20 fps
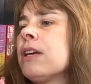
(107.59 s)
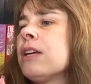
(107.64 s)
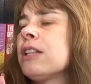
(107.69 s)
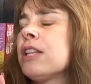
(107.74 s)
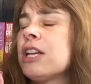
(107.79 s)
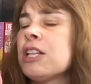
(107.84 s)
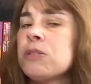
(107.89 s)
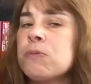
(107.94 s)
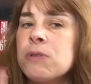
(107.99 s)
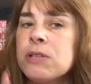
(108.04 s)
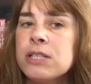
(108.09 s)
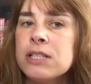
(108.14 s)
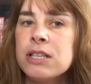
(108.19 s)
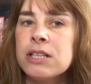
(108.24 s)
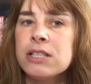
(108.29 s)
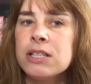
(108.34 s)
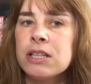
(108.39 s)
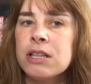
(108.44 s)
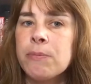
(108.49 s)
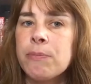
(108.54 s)
That's what it
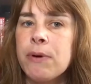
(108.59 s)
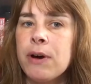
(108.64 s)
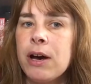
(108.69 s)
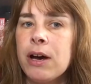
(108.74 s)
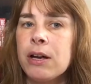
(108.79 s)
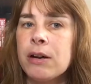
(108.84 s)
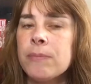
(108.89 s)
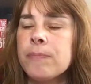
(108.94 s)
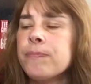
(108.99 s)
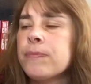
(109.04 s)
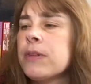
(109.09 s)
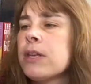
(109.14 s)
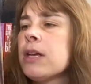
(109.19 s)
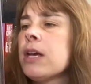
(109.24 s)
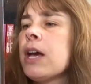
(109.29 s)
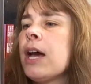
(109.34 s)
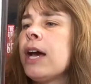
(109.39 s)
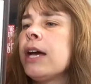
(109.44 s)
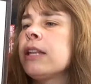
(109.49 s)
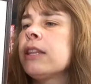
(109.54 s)
says on the bottom.
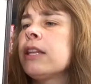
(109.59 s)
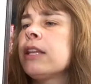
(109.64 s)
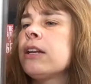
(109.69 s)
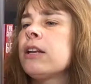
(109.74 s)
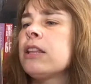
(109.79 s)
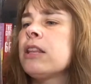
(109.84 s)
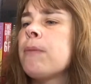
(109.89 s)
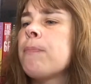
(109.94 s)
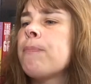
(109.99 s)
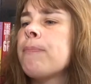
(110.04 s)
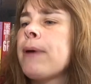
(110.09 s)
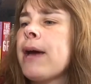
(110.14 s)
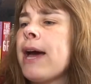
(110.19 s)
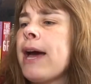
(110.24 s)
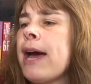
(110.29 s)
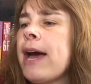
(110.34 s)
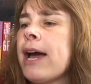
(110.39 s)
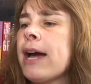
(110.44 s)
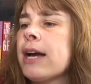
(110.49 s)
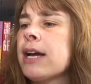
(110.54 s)
And then on the
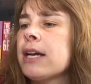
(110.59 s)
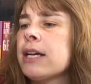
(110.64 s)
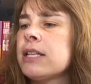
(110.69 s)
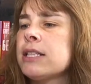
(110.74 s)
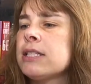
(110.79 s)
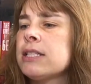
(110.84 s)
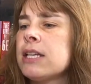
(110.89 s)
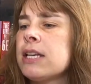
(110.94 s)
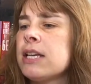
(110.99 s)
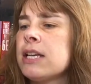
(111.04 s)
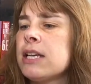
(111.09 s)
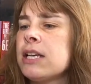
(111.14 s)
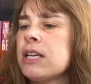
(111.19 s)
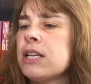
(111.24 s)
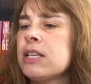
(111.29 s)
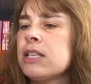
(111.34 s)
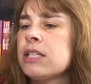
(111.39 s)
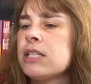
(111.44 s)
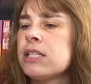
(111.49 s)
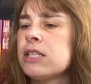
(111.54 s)
back, it
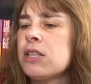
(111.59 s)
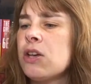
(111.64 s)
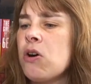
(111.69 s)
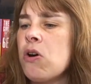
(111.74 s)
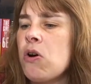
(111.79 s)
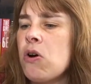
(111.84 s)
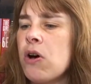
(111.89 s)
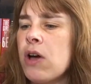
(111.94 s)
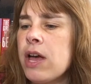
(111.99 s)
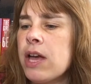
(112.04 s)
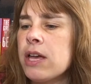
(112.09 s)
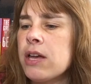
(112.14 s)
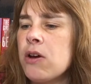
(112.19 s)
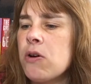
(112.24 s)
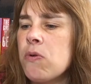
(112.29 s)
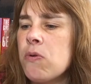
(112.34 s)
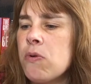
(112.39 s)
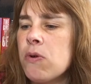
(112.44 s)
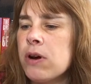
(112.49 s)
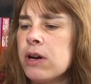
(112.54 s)
says, the a
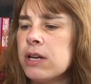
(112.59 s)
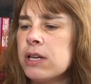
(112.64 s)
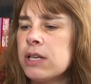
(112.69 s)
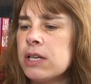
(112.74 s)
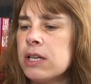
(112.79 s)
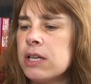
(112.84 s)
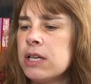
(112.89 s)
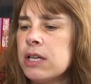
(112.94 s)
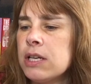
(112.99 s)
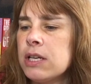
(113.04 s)
horn